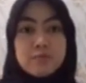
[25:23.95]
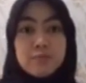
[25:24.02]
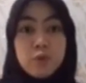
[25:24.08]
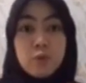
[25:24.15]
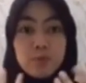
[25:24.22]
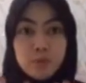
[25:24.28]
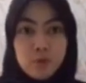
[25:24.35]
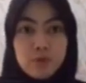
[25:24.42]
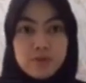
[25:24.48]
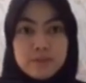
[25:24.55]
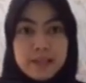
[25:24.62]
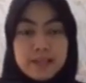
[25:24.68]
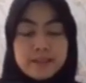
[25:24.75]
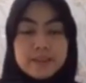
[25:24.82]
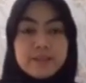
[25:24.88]
proposed
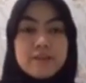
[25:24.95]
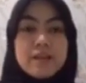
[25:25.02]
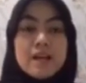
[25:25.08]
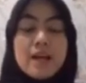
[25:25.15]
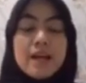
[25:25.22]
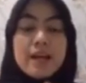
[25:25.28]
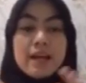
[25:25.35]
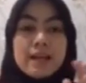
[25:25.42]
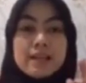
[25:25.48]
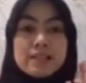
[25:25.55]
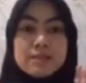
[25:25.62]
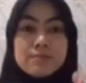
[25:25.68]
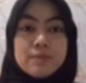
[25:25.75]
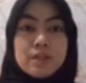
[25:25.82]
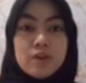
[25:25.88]
later
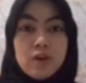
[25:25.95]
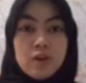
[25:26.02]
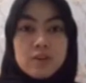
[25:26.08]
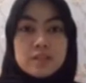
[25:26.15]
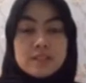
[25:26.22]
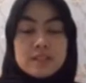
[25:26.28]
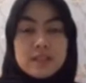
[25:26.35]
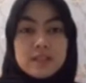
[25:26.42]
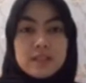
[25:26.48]
is because